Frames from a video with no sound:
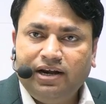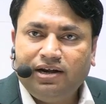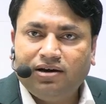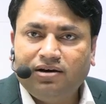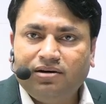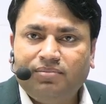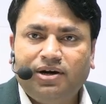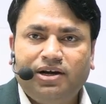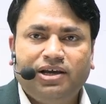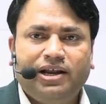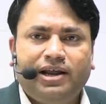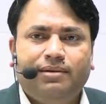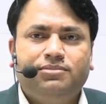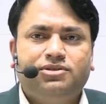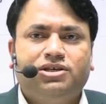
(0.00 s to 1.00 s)
but here I am
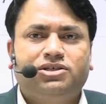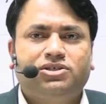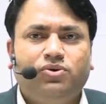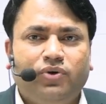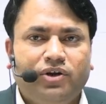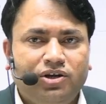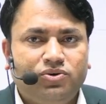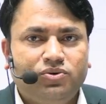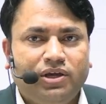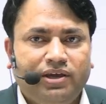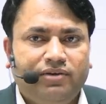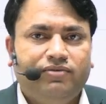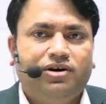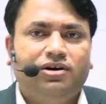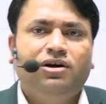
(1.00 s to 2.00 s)
just going to give a
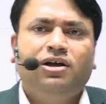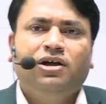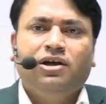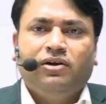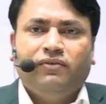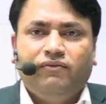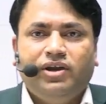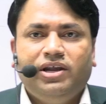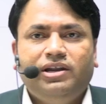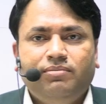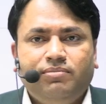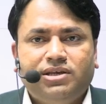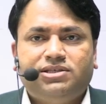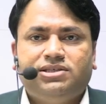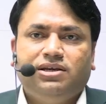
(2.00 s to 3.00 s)
very
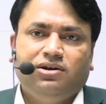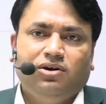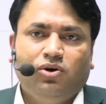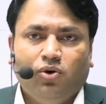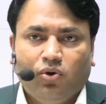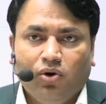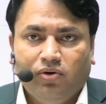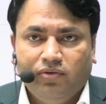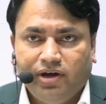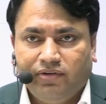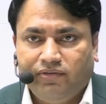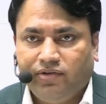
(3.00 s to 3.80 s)
basic overview